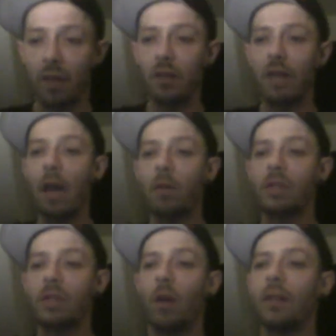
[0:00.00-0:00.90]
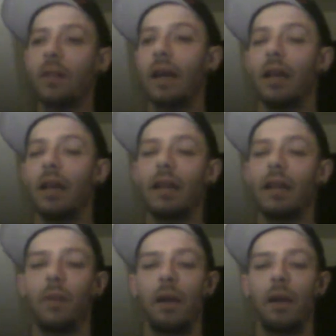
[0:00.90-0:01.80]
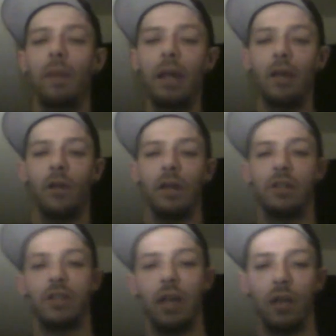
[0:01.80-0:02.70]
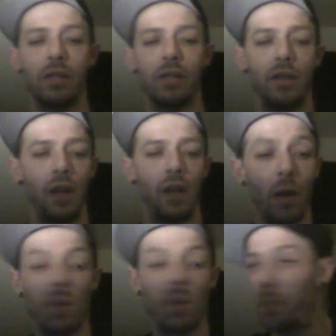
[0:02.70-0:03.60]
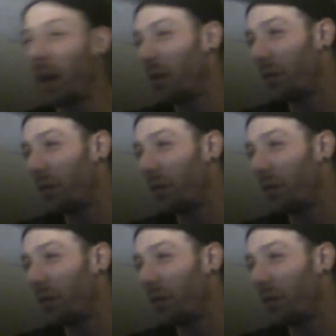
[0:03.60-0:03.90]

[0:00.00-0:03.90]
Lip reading: that was the one thing I liked about being on his channel because I would spend